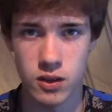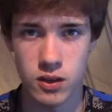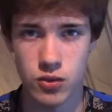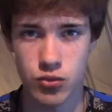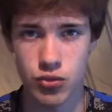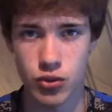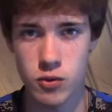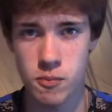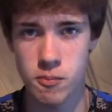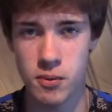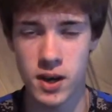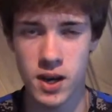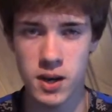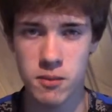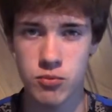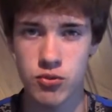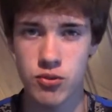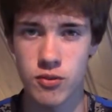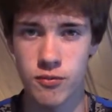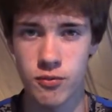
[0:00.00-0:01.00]
So
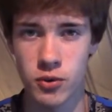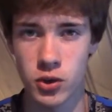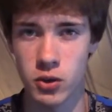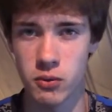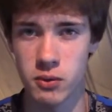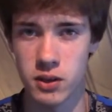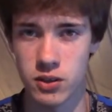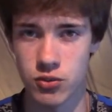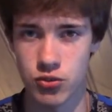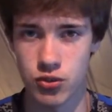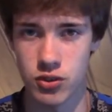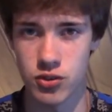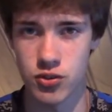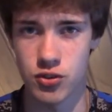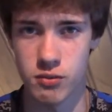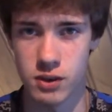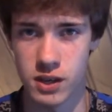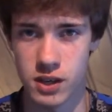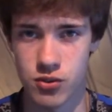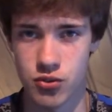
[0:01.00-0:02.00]
perhaps the following
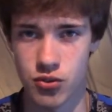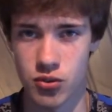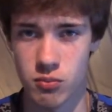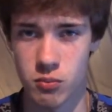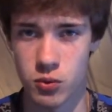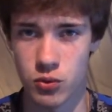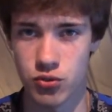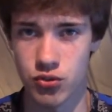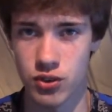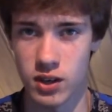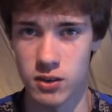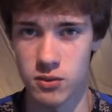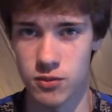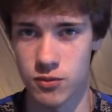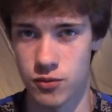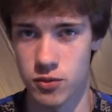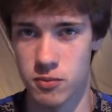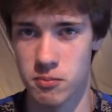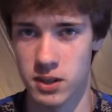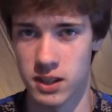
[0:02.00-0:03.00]
situation will
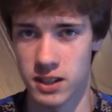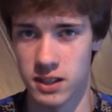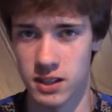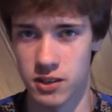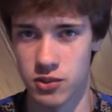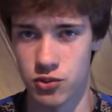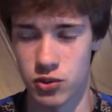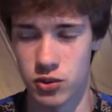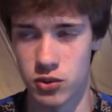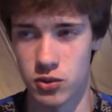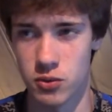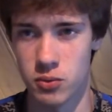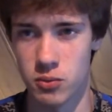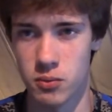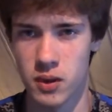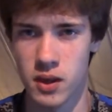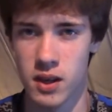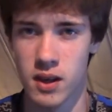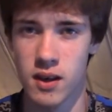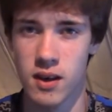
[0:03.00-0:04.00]
sound familiar to you.
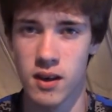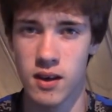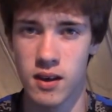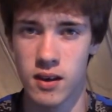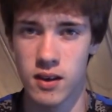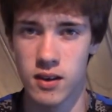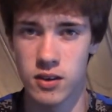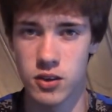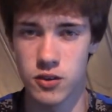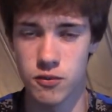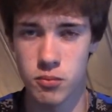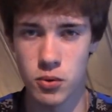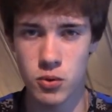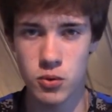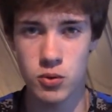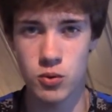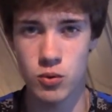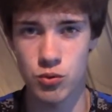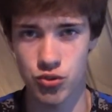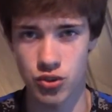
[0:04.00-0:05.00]
You've
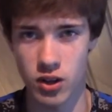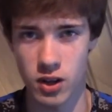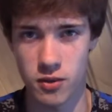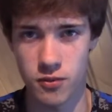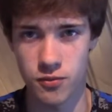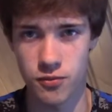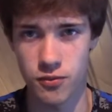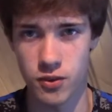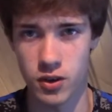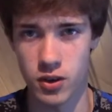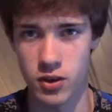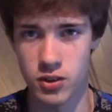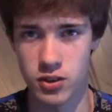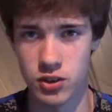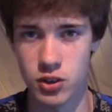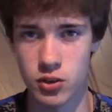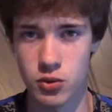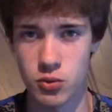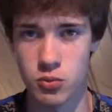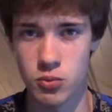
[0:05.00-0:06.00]
bought yourself a
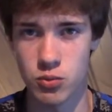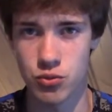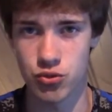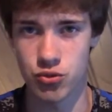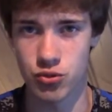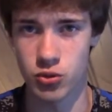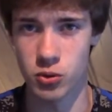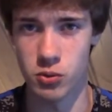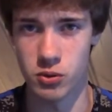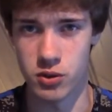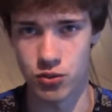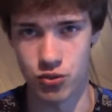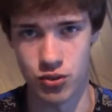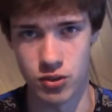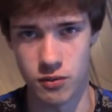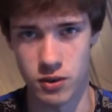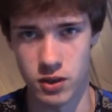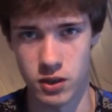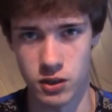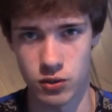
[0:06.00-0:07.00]
new storage
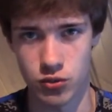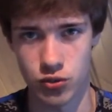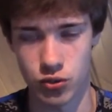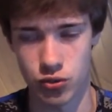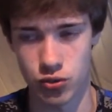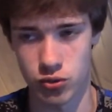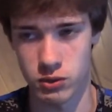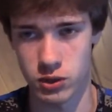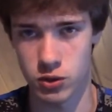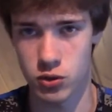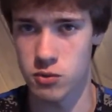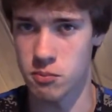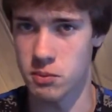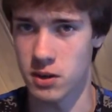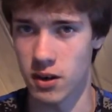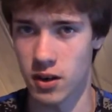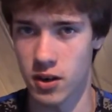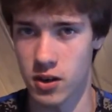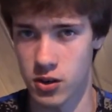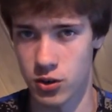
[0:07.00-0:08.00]
device, so it could
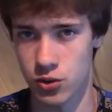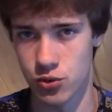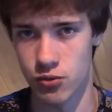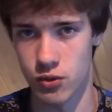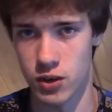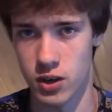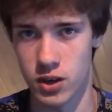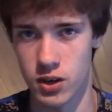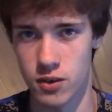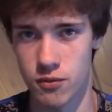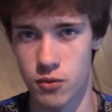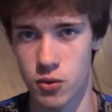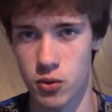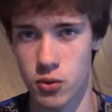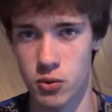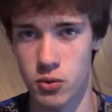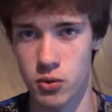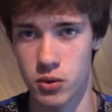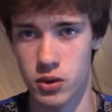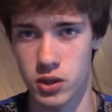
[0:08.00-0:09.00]
be a hard drive
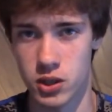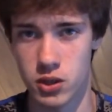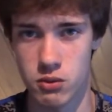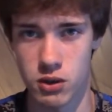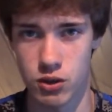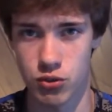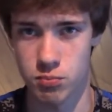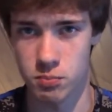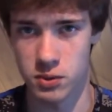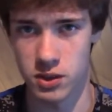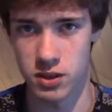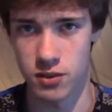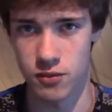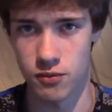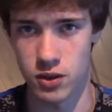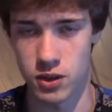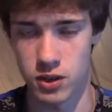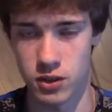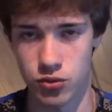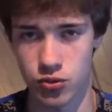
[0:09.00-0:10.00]
or a USB
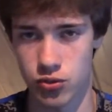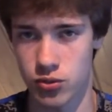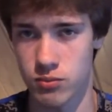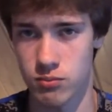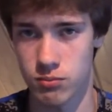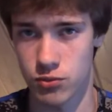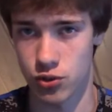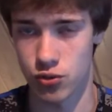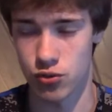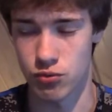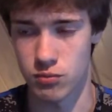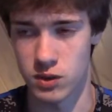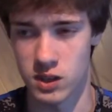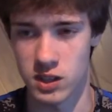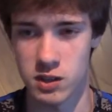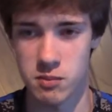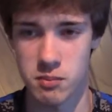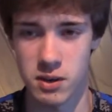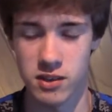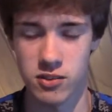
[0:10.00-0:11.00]
device, doesn't
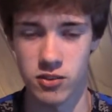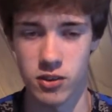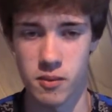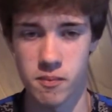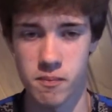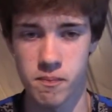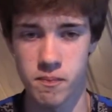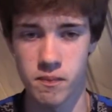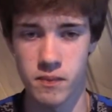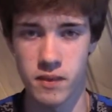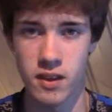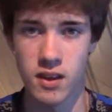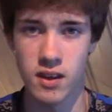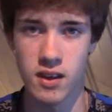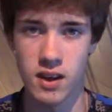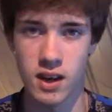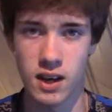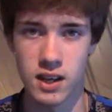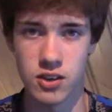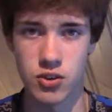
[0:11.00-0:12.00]
really matter.
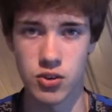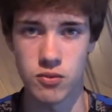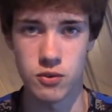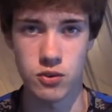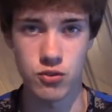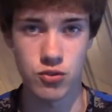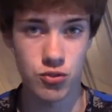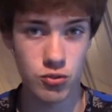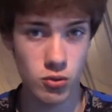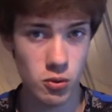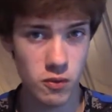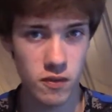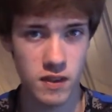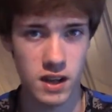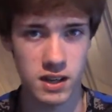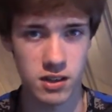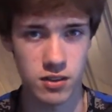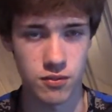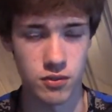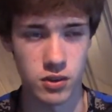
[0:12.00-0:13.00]
And you've installed
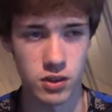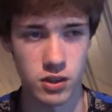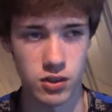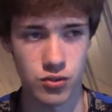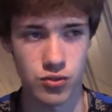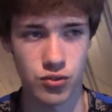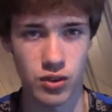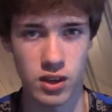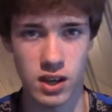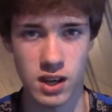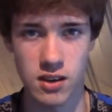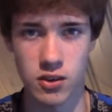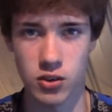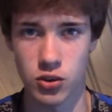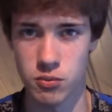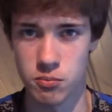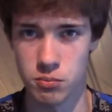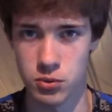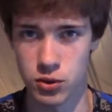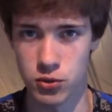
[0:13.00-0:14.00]
that device in a
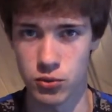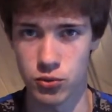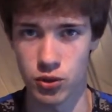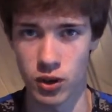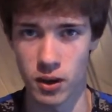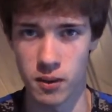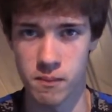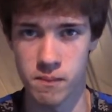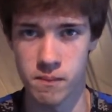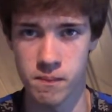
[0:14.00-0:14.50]
computer.